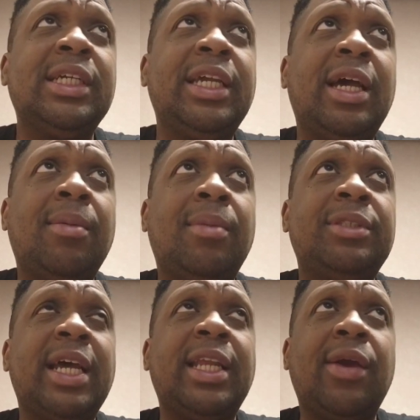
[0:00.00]
yeah, I'm
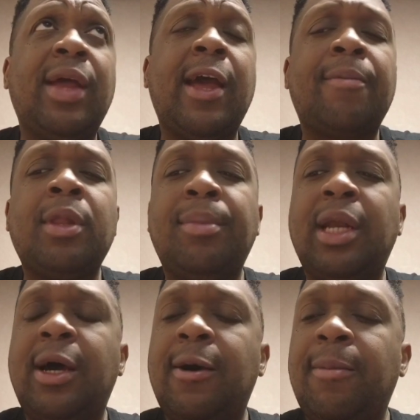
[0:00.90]
sad to hear that.
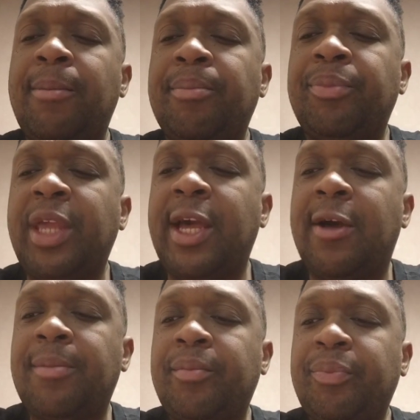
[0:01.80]
But yeah.